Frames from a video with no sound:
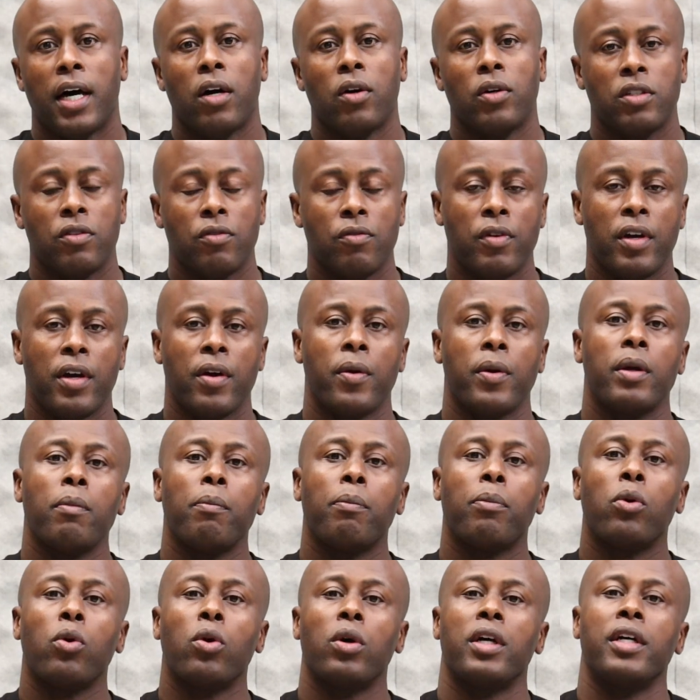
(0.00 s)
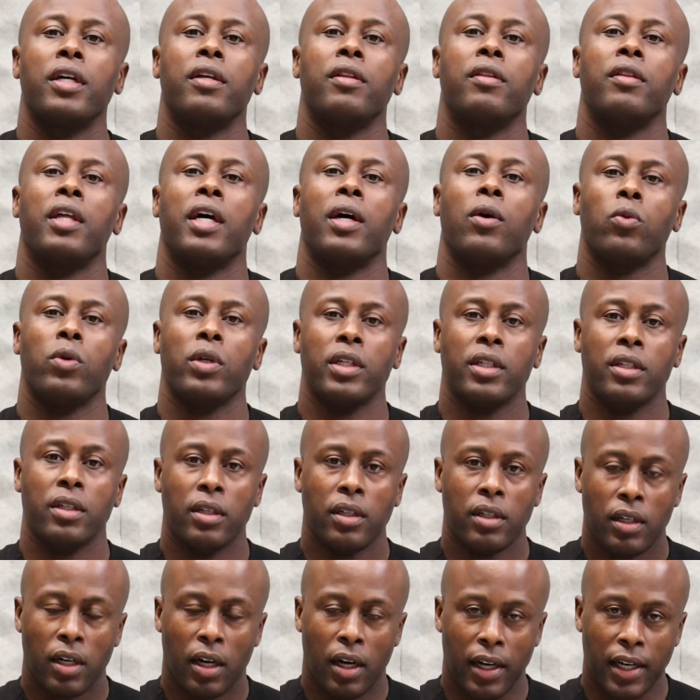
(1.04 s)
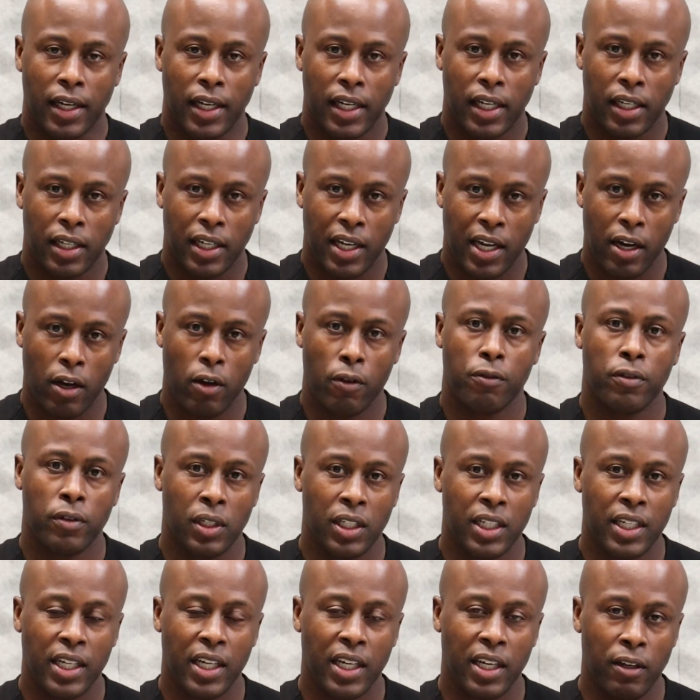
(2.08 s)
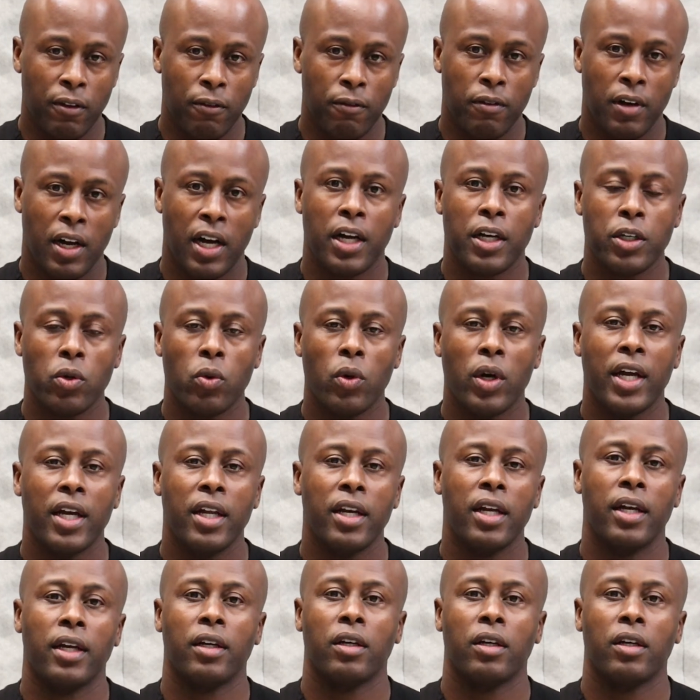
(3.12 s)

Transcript: it's very important that we are carefully evaluating